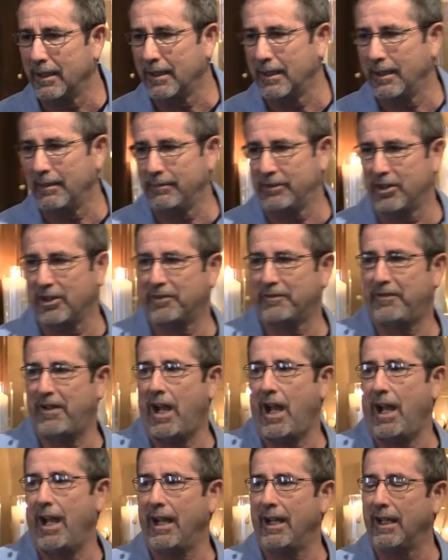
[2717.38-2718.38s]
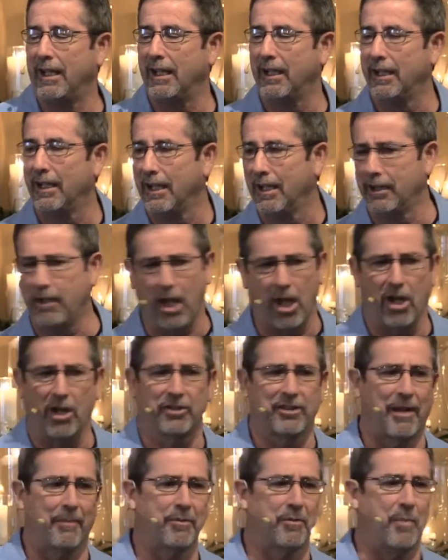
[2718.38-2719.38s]
I'm just fine. No, no,
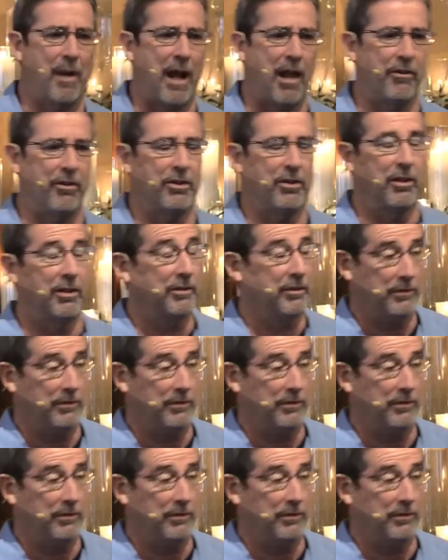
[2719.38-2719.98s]
something's bothering you.